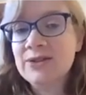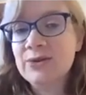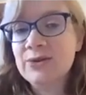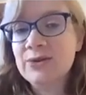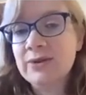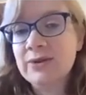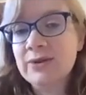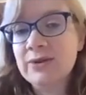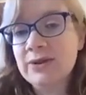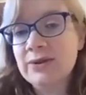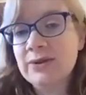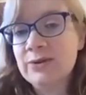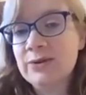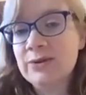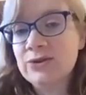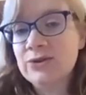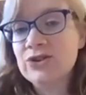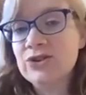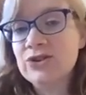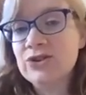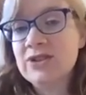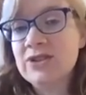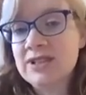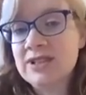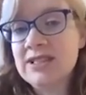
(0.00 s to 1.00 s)

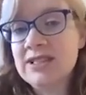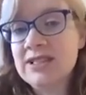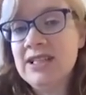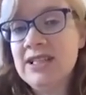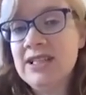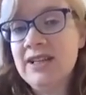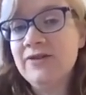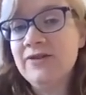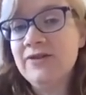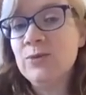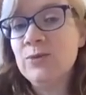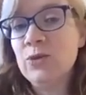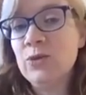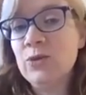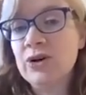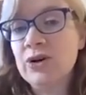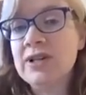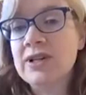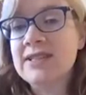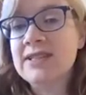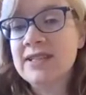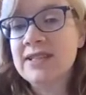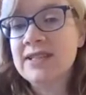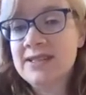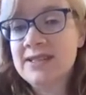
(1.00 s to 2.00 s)
So there was just a need for
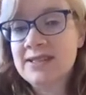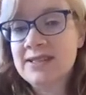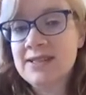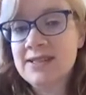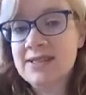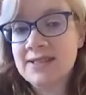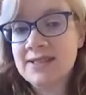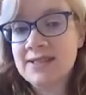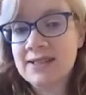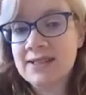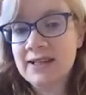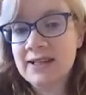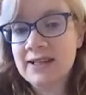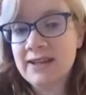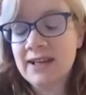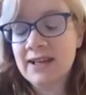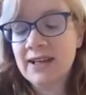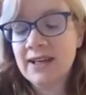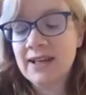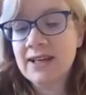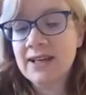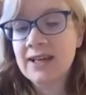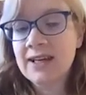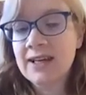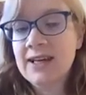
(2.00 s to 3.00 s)
more consistency, I
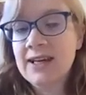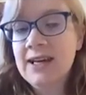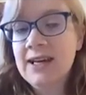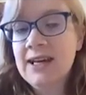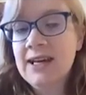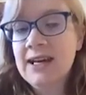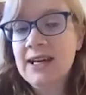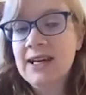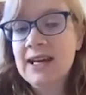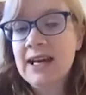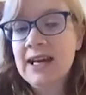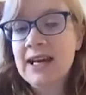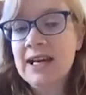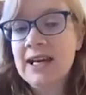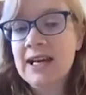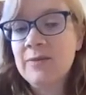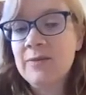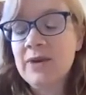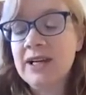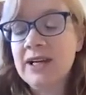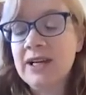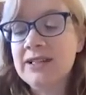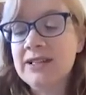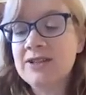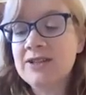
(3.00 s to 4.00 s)
think.
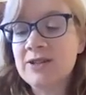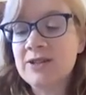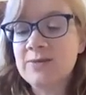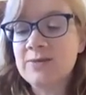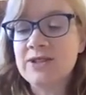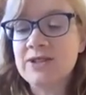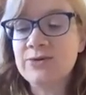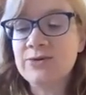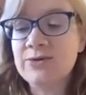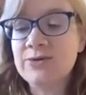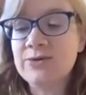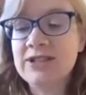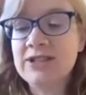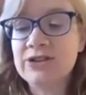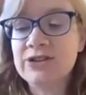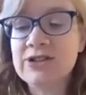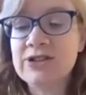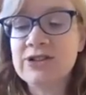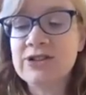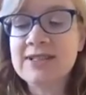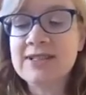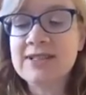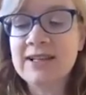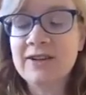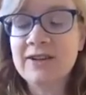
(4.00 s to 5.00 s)
And in terms of the
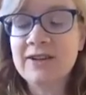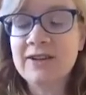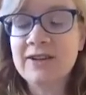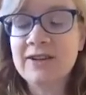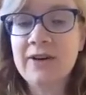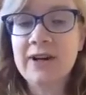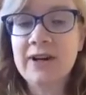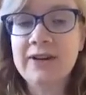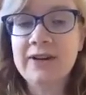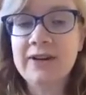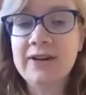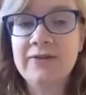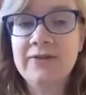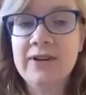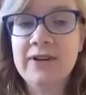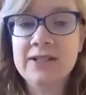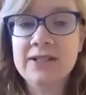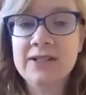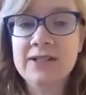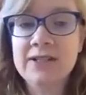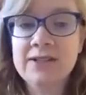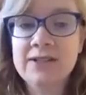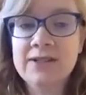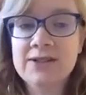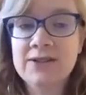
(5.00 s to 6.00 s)
research itself, I
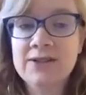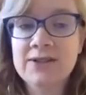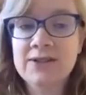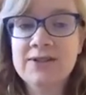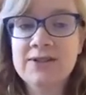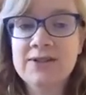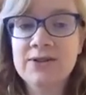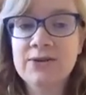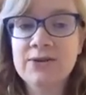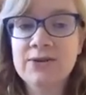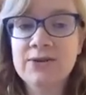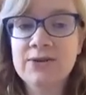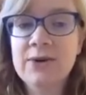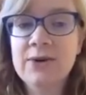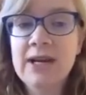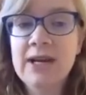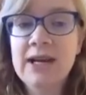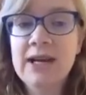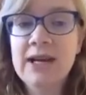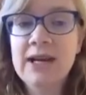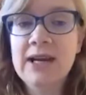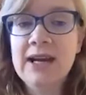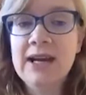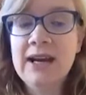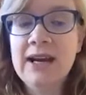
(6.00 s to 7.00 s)
felt
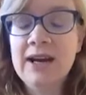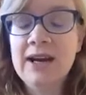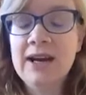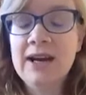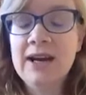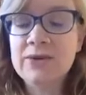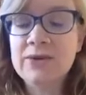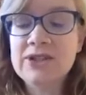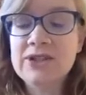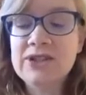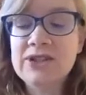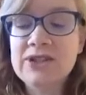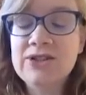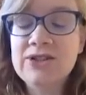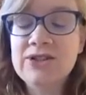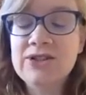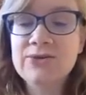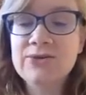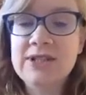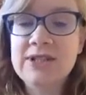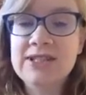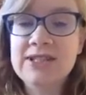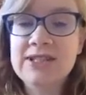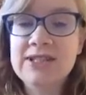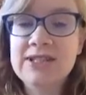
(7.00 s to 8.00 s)
I wanted to
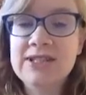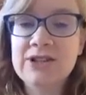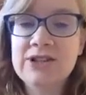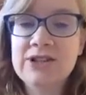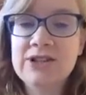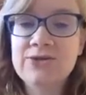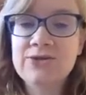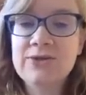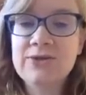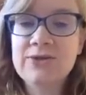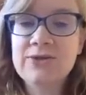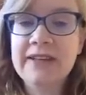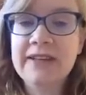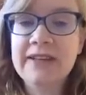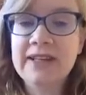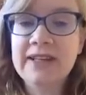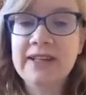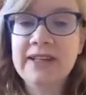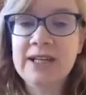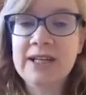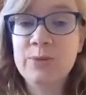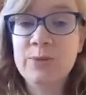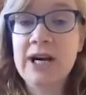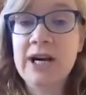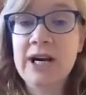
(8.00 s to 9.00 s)
do research really
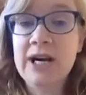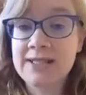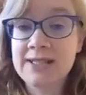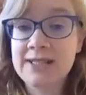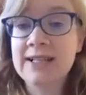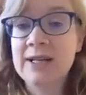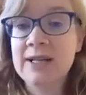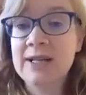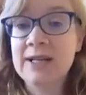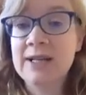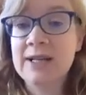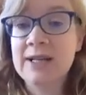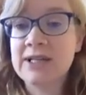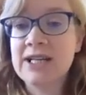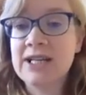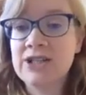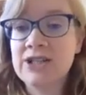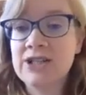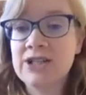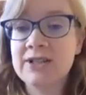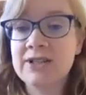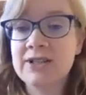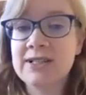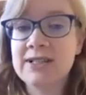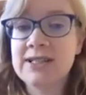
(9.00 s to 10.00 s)
that had a practical
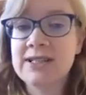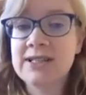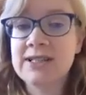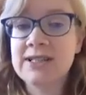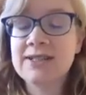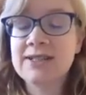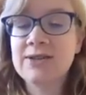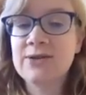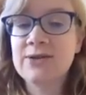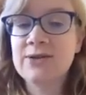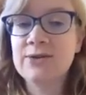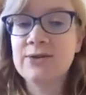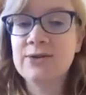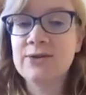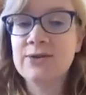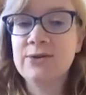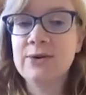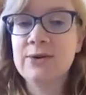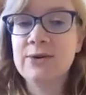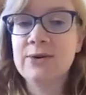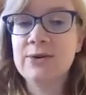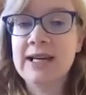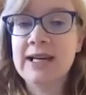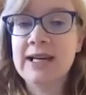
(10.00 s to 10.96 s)
application. So